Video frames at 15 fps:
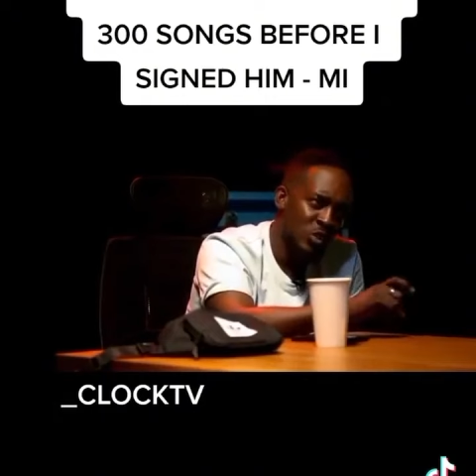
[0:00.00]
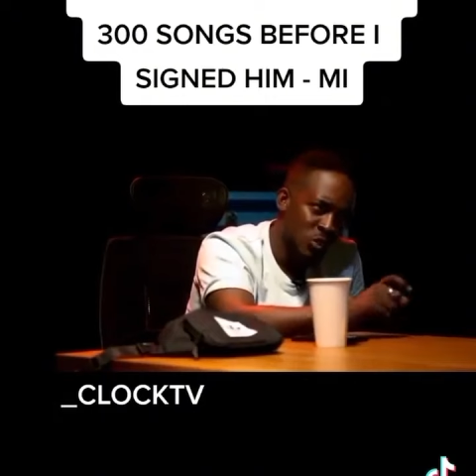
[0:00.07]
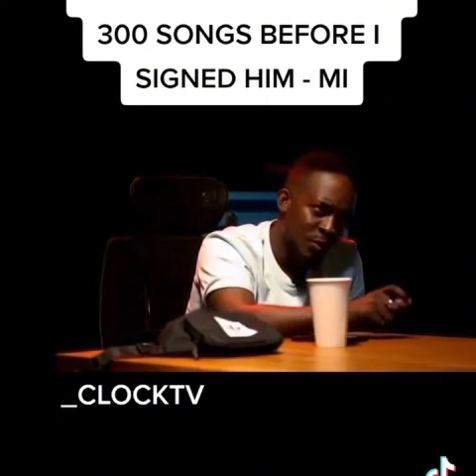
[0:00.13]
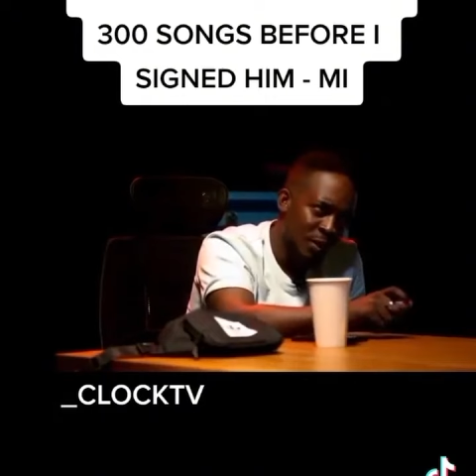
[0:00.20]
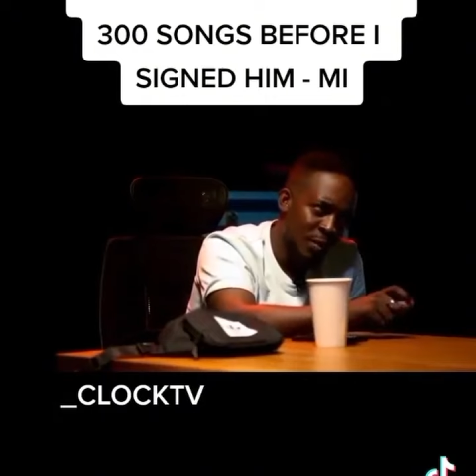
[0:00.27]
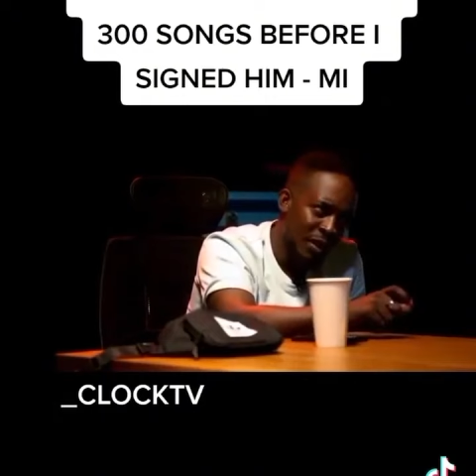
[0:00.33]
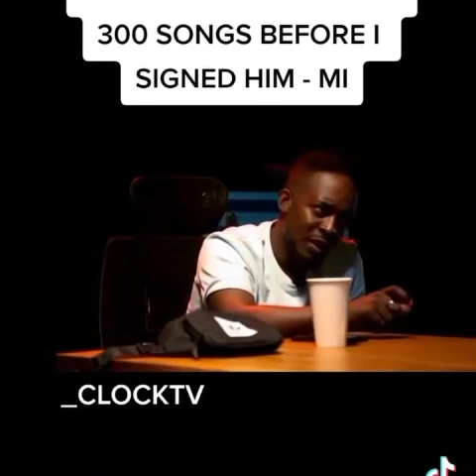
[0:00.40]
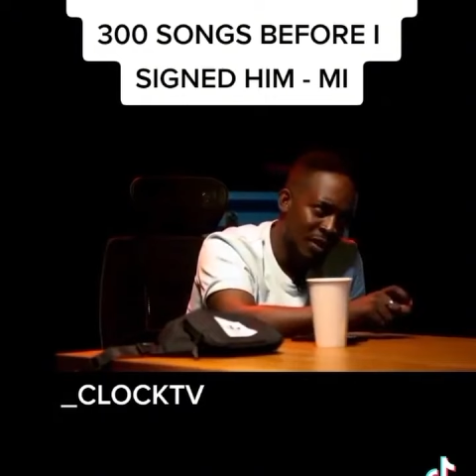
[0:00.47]

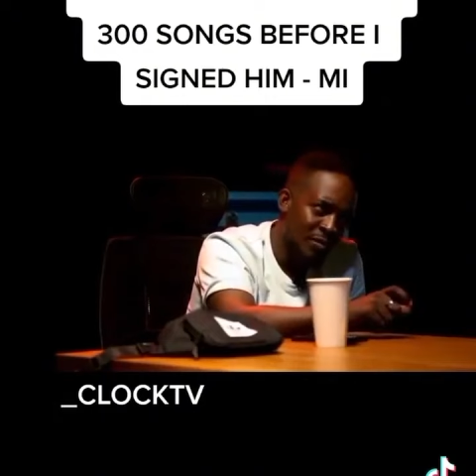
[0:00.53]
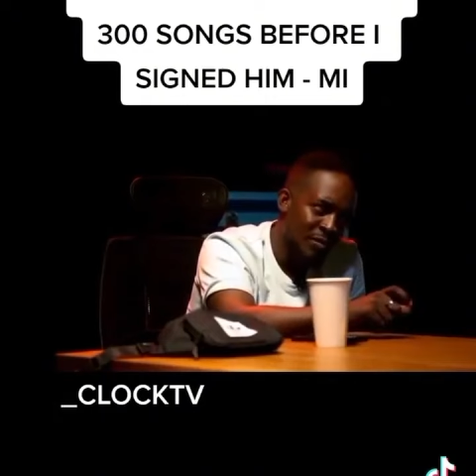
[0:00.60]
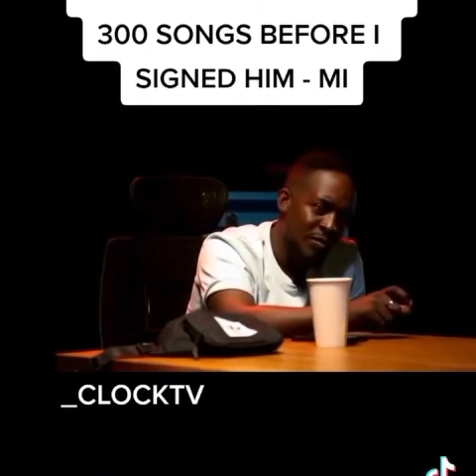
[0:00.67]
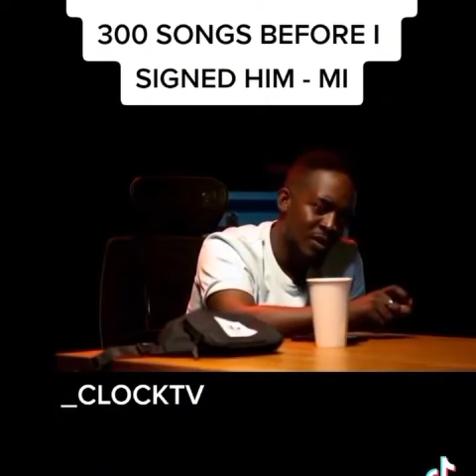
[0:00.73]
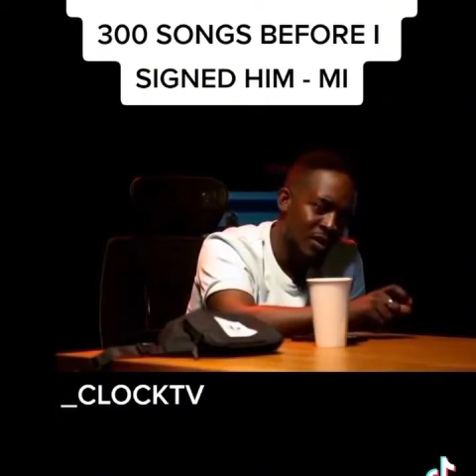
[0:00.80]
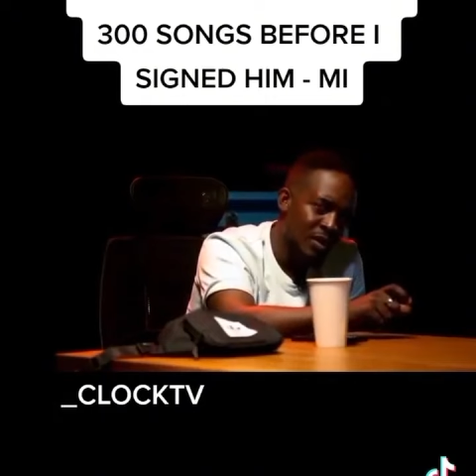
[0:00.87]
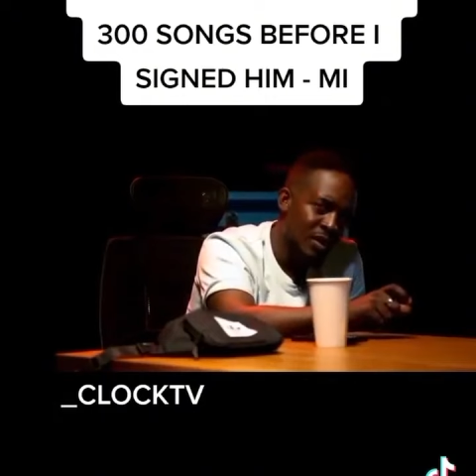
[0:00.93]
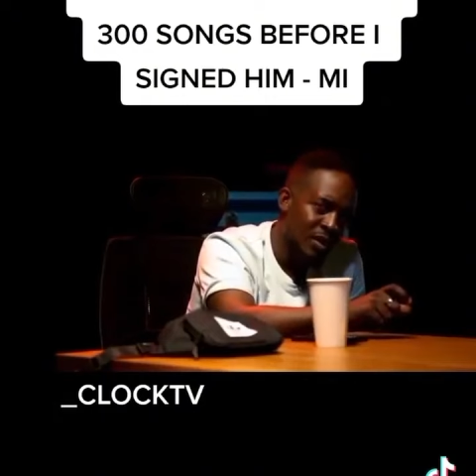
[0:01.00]
Told me about him.
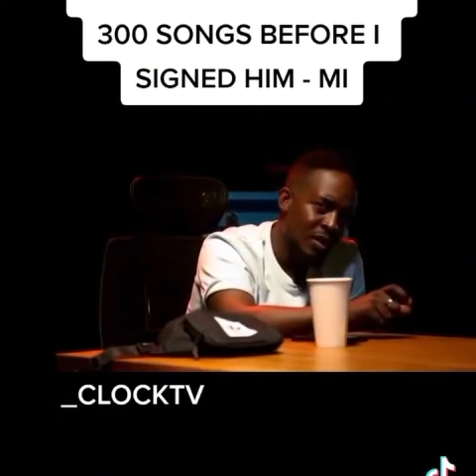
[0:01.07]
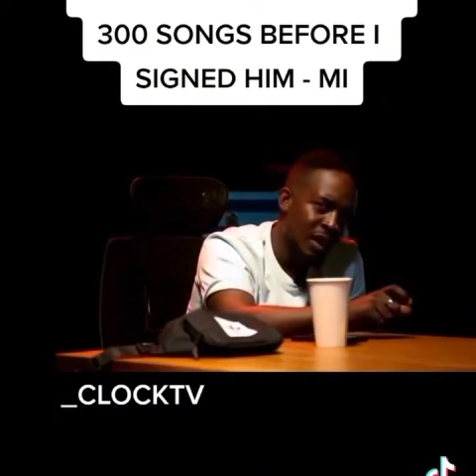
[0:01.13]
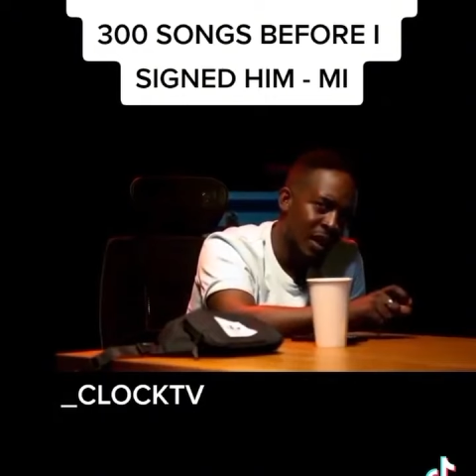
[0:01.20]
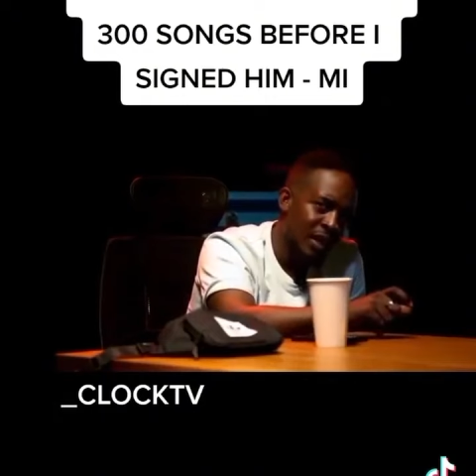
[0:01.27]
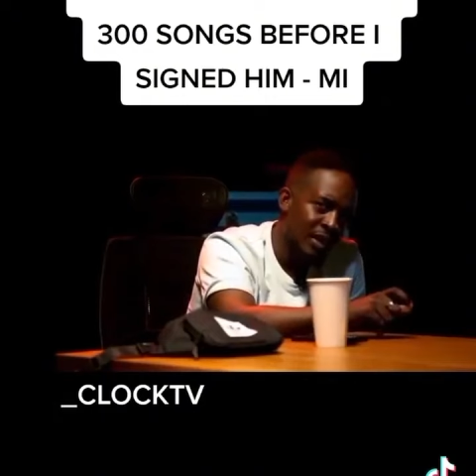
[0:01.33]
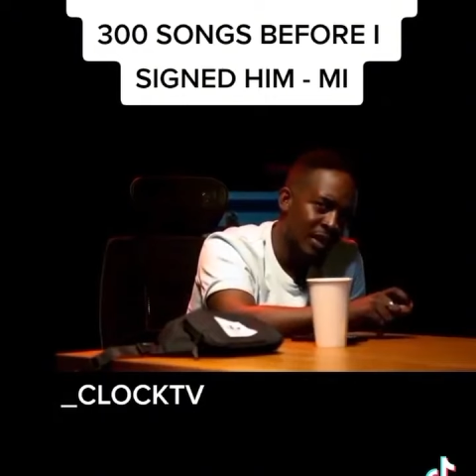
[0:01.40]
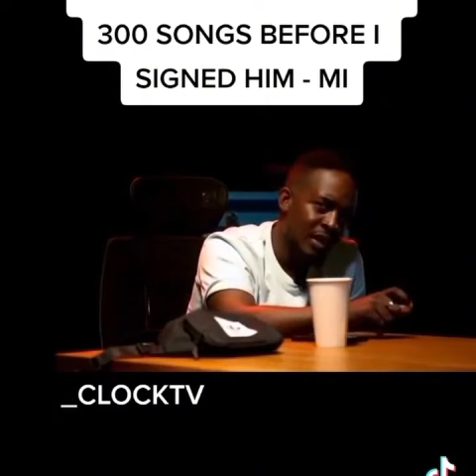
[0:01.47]
Mm-hmm.